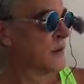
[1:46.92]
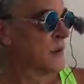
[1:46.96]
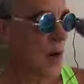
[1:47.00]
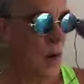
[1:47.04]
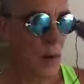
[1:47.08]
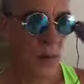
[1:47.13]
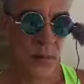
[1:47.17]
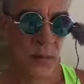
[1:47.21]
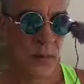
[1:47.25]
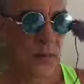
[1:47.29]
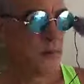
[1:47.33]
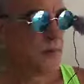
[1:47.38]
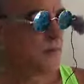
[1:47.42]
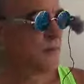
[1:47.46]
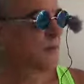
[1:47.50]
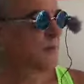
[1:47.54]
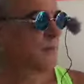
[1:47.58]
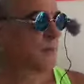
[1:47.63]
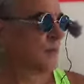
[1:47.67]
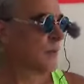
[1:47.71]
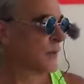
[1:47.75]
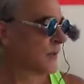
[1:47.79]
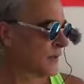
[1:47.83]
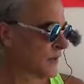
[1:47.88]

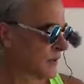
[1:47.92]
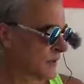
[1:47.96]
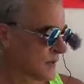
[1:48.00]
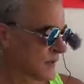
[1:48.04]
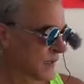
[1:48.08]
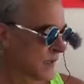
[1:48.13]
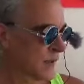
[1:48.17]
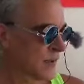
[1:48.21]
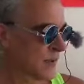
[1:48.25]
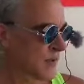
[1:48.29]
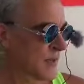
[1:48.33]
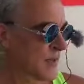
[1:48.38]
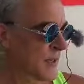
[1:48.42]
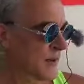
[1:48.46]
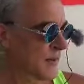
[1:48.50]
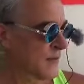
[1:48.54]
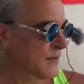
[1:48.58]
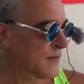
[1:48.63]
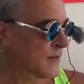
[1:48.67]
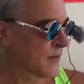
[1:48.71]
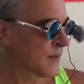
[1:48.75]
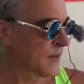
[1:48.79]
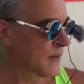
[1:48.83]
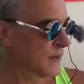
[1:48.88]
No, just lay it on the table
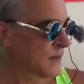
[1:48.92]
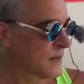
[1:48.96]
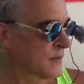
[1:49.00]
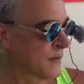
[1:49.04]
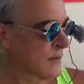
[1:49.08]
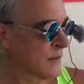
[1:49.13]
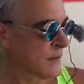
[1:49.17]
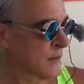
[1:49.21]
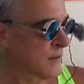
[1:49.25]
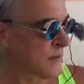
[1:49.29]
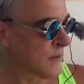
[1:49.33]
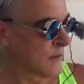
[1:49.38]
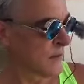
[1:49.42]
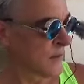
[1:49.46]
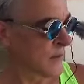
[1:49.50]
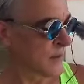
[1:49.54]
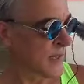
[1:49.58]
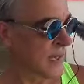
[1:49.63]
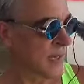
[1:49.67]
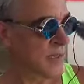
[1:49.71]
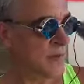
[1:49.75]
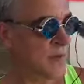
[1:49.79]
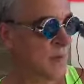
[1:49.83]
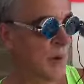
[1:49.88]
for now.
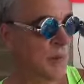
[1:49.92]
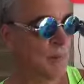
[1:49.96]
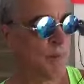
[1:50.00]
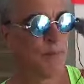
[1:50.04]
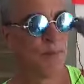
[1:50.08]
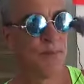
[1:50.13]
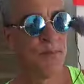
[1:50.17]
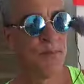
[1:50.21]
Thanks, Bubba.